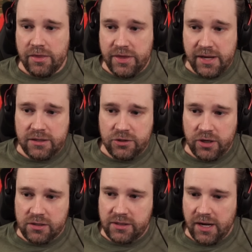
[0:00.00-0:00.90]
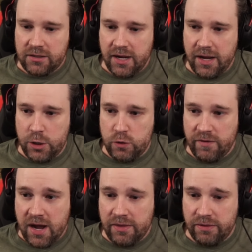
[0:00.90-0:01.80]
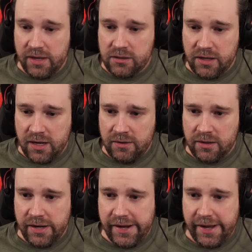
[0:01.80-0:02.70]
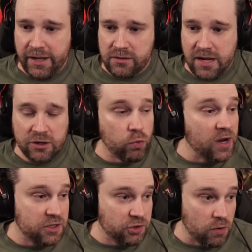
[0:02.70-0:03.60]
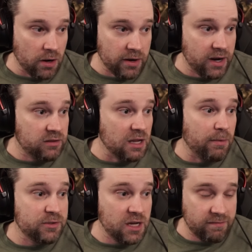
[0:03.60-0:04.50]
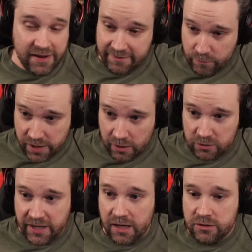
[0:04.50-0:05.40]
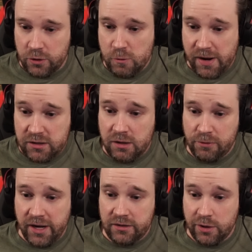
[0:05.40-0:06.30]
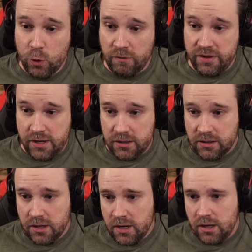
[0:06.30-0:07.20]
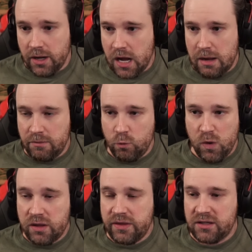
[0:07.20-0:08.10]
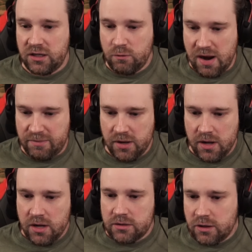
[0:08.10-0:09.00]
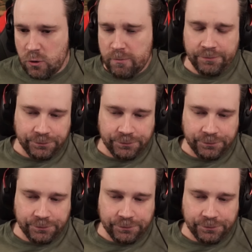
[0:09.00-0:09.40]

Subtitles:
This just says, hey, you've got this thing. It's now twice as strong. It doubles the effect from what I understand. So you're basically playing two of these with this equipped. So